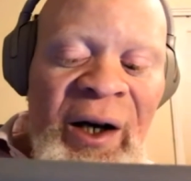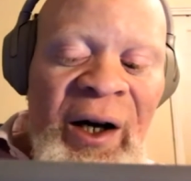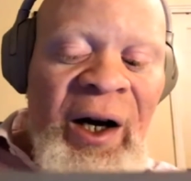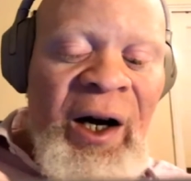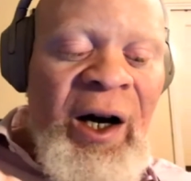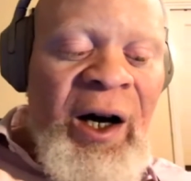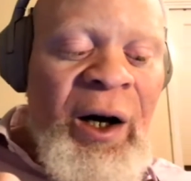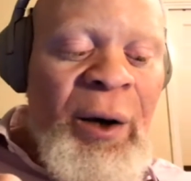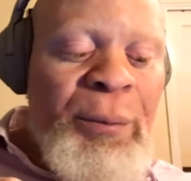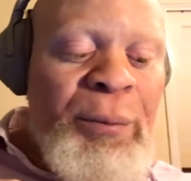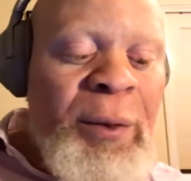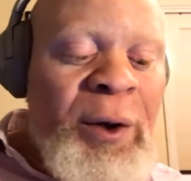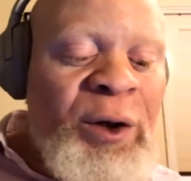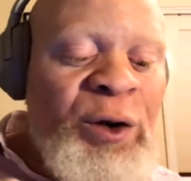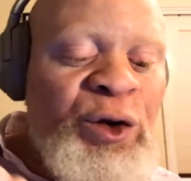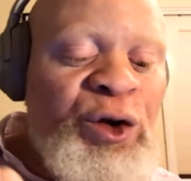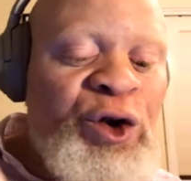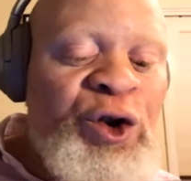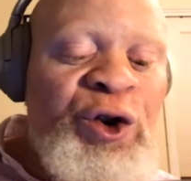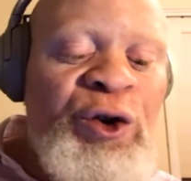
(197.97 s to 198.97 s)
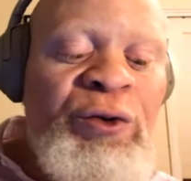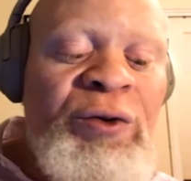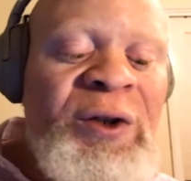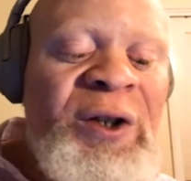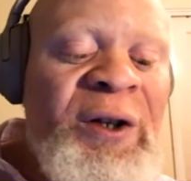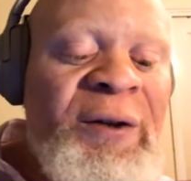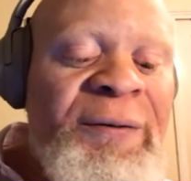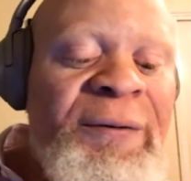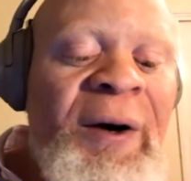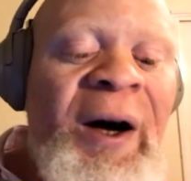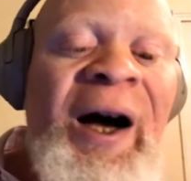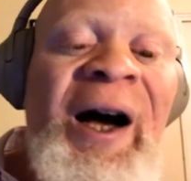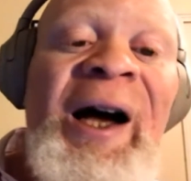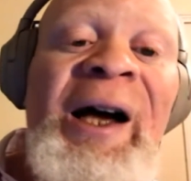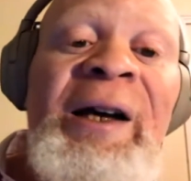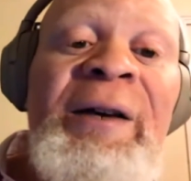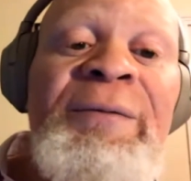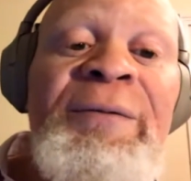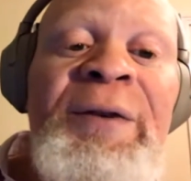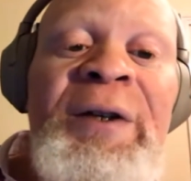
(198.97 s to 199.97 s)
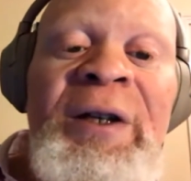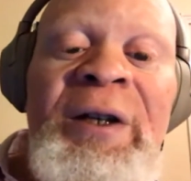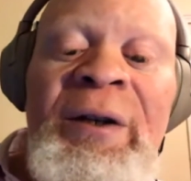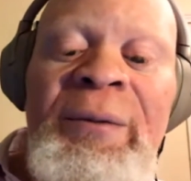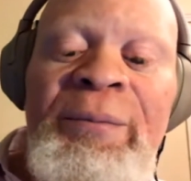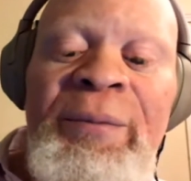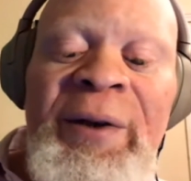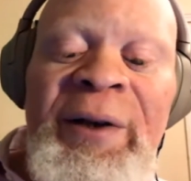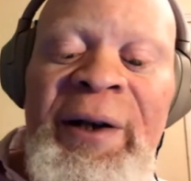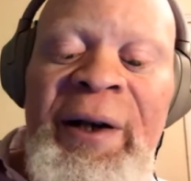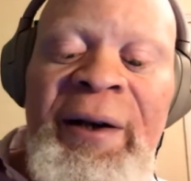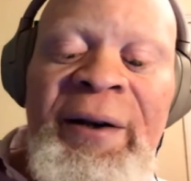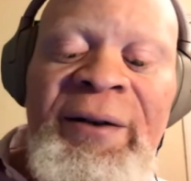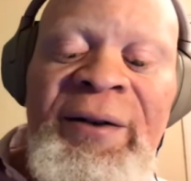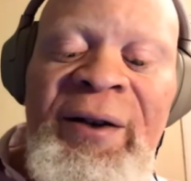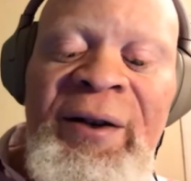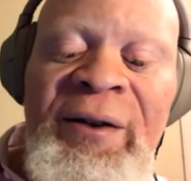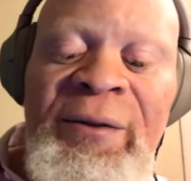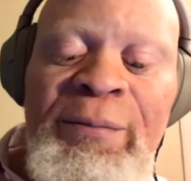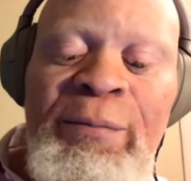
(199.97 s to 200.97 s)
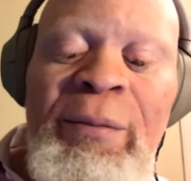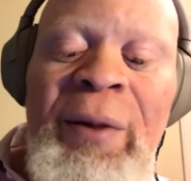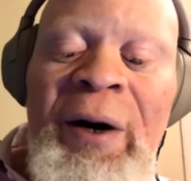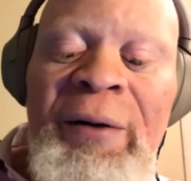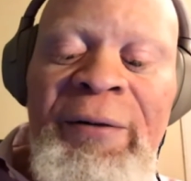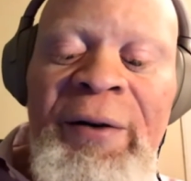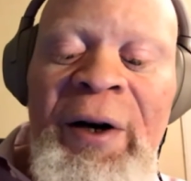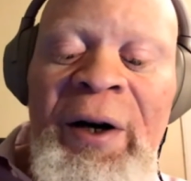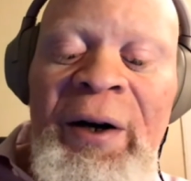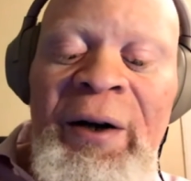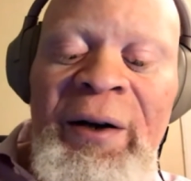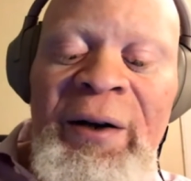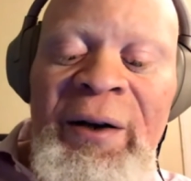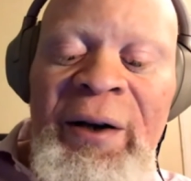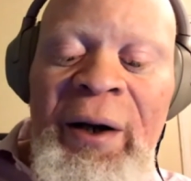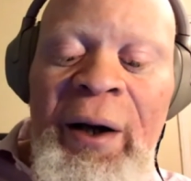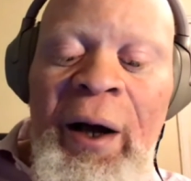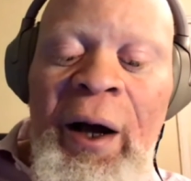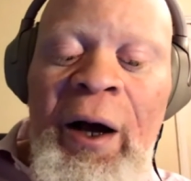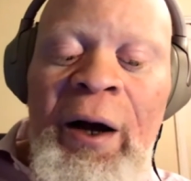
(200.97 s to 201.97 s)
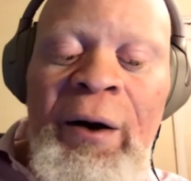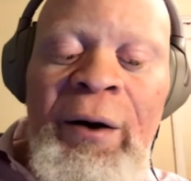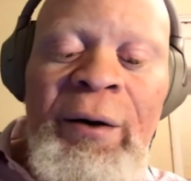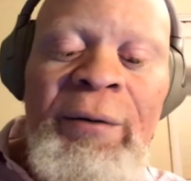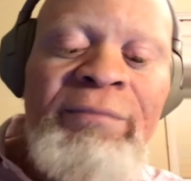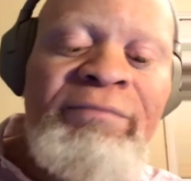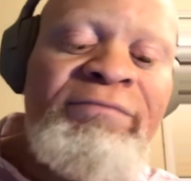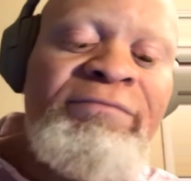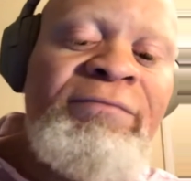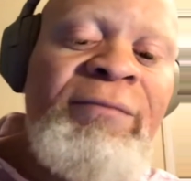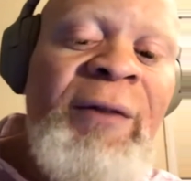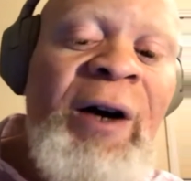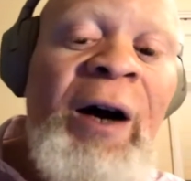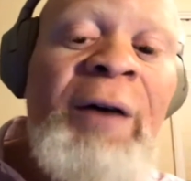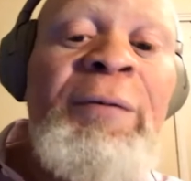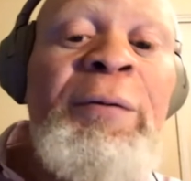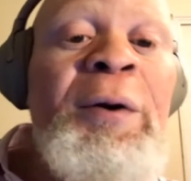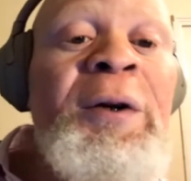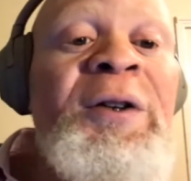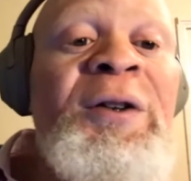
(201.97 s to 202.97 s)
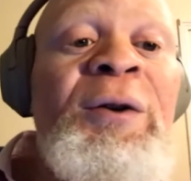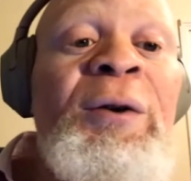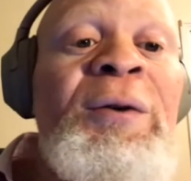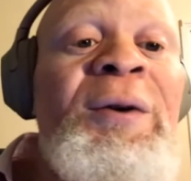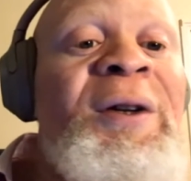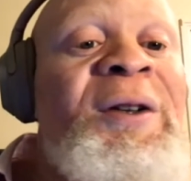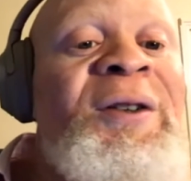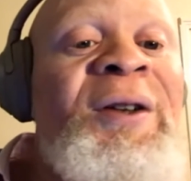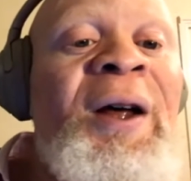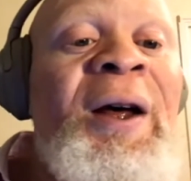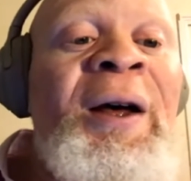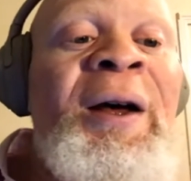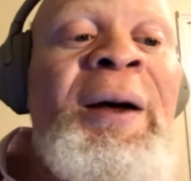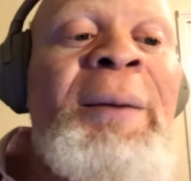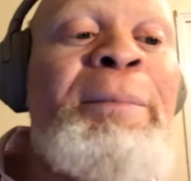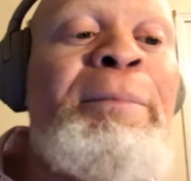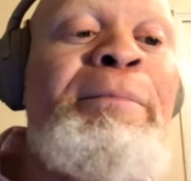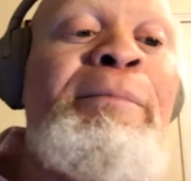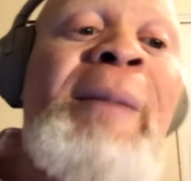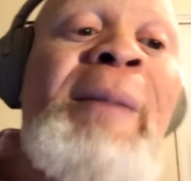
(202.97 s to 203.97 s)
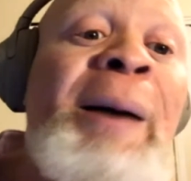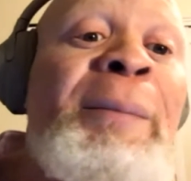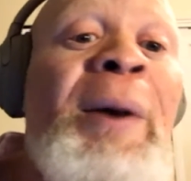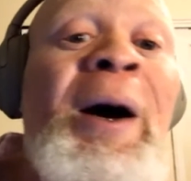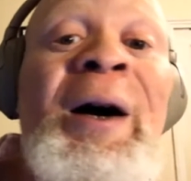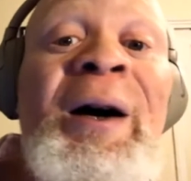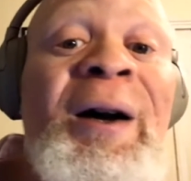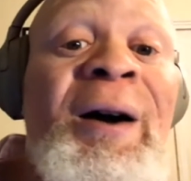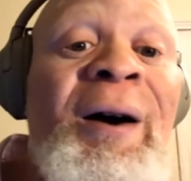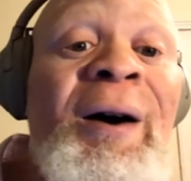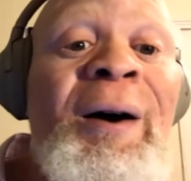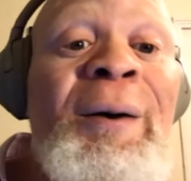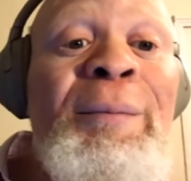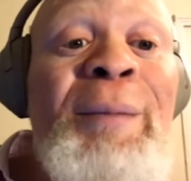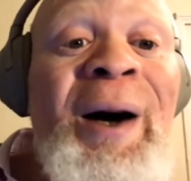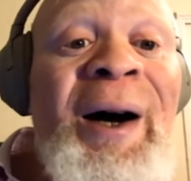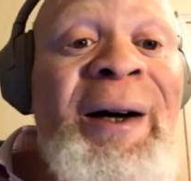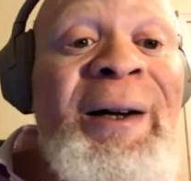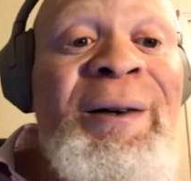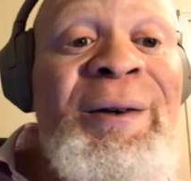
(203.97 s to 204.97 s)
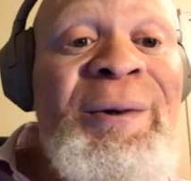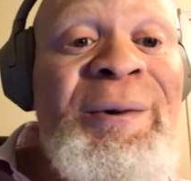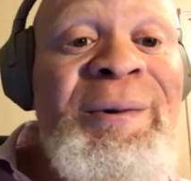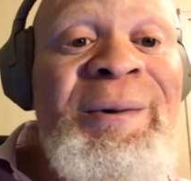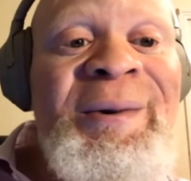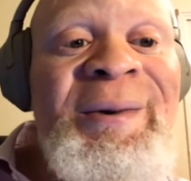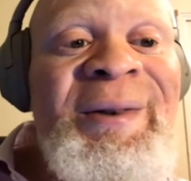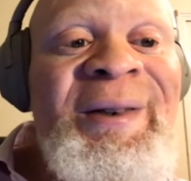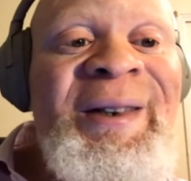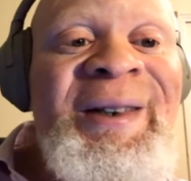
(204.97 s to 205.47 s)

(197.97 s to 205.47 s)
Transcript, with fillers: Um, Judith Ivey plays his mother, otherwise known as Mama Carmichael.